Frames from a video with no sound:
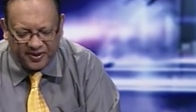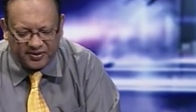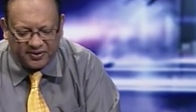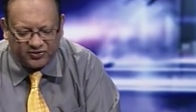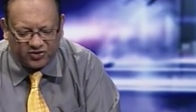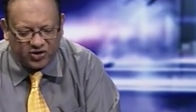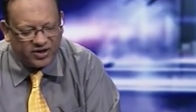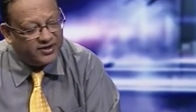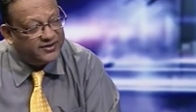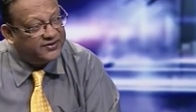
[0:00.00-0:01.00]
there was
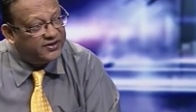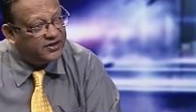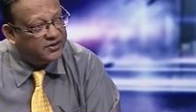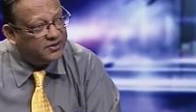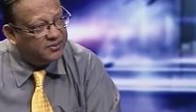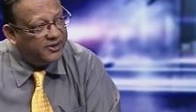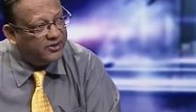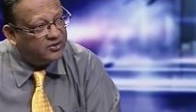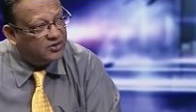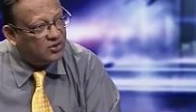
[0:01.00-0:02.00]
growing concern
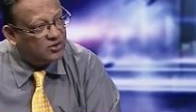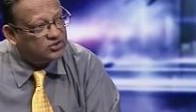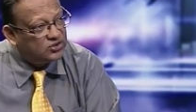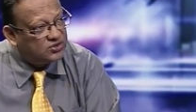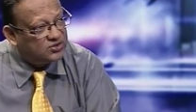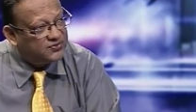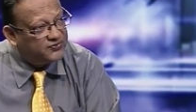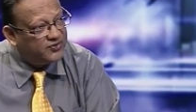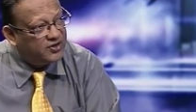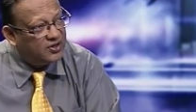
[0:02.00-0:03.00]
about all sorts
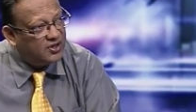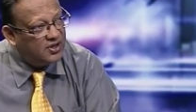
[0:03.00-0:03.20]
of uh,